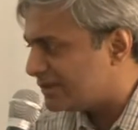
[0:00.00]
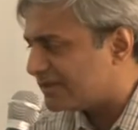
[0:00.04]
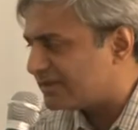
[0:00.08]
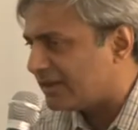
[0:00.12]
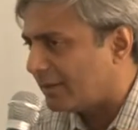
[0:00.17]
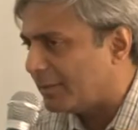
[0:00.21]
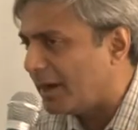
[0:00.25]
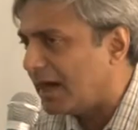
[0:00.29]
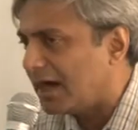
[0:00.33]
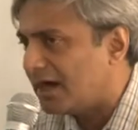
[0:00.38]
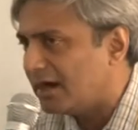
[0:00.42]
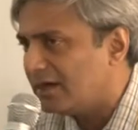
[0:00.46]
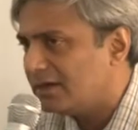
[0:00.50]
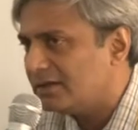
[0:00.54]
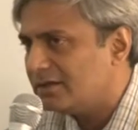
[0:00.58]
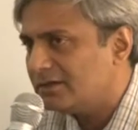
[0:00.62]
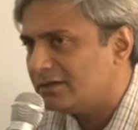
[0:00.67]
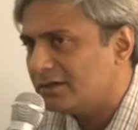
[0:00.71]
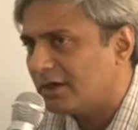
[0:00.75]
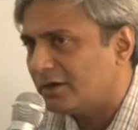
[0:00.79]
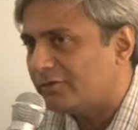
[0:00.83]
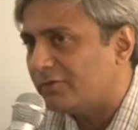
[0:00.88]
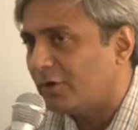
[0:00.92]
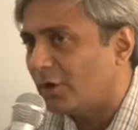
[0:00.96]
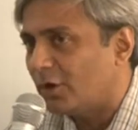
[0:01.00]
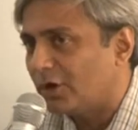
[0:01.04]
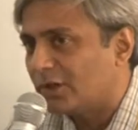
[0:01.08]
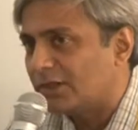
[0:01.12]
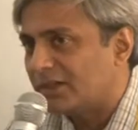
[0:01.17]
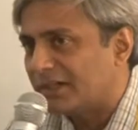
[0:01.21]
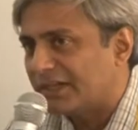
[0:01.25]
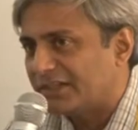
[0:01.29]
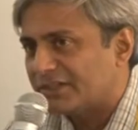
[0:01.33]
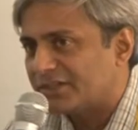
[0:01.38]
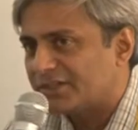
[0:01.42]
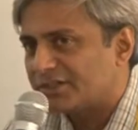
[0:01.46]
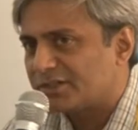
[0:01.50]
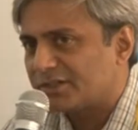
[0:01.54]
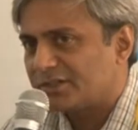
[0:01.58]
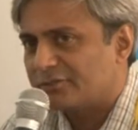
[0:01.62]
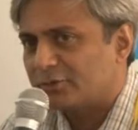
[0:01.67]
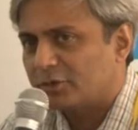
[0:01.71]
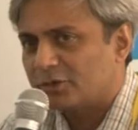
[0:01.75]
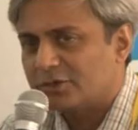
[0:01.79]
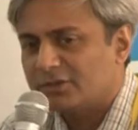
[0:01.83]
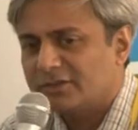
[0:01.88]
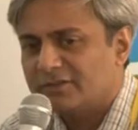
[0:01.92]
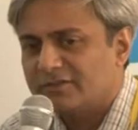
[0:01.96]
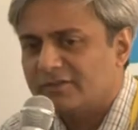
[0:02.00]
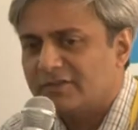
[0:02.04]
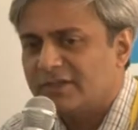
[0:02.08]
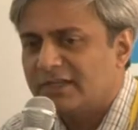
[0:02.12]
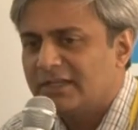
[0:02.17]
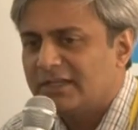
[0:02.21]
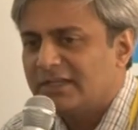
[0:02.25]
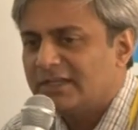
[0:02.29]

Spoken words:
the Sabha of all the registered voters,